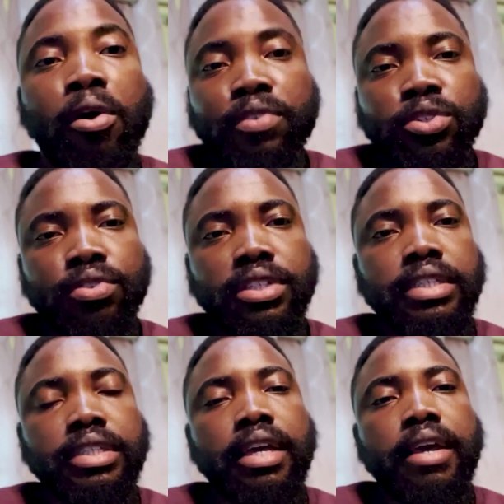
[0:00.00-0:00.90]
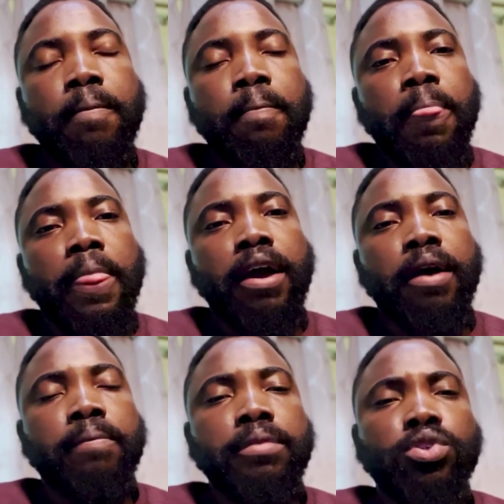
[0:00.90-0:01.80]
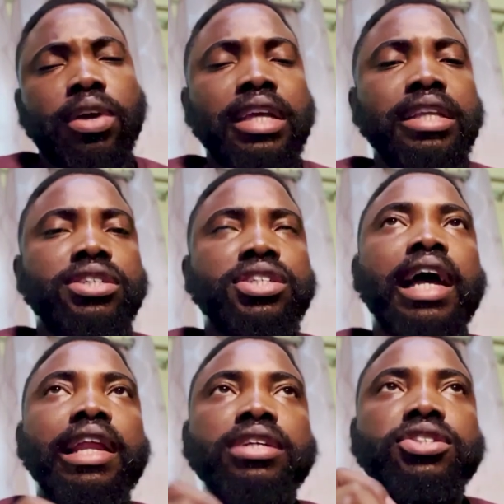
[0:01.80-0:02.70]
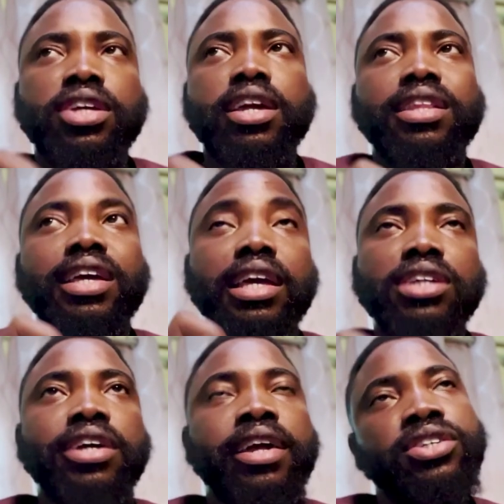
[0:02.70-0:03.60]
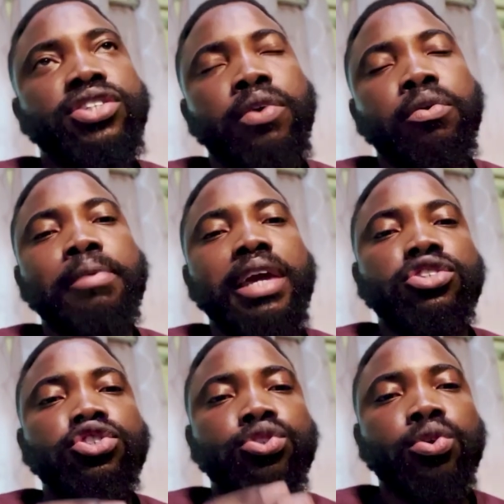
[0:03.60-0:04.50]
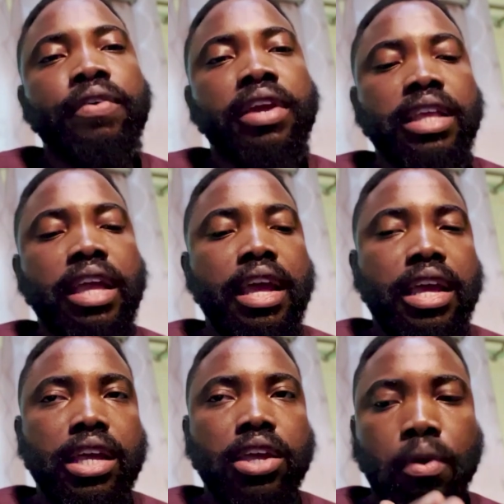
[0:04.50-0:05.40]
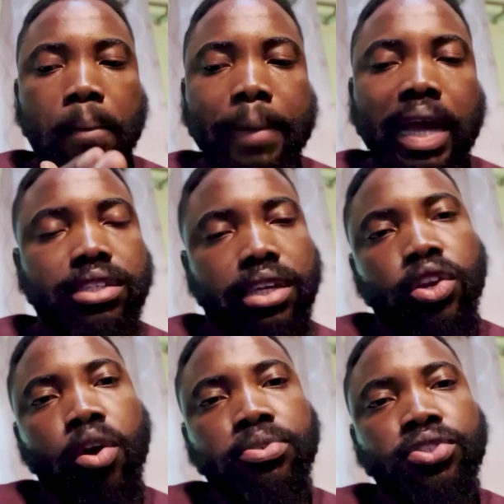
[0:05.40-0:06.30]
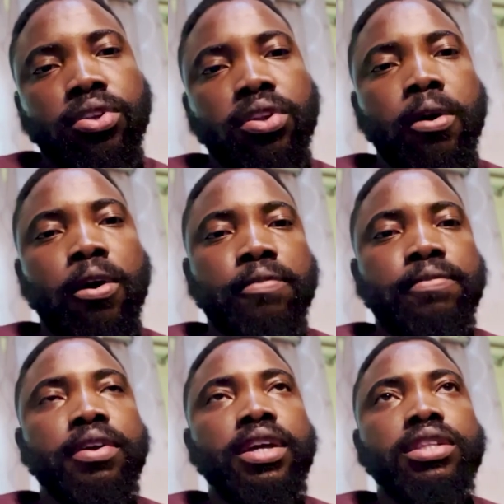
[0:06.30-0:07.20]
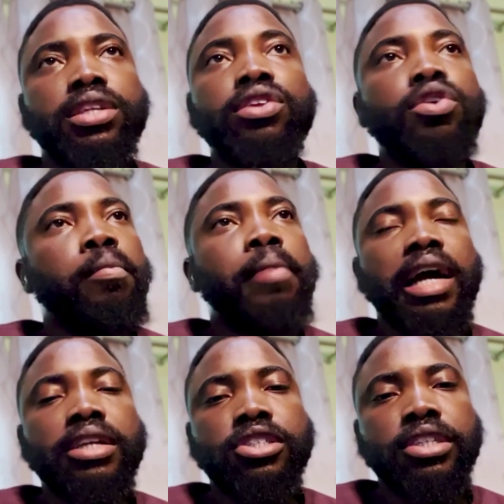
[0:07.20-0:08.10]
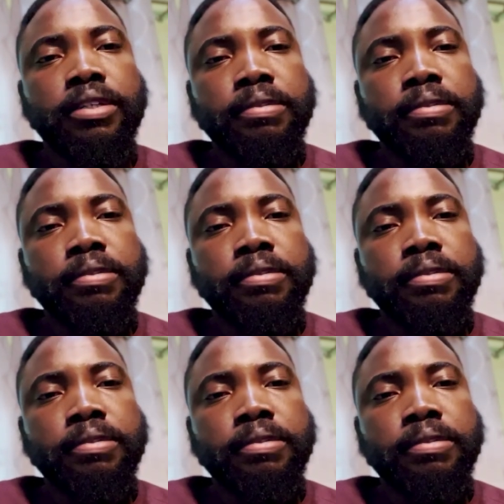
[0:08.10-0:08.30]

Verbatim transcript: obvious reasons um, so i think the challenge here the key challenge here would be ensuring you know mass adoption of the new badge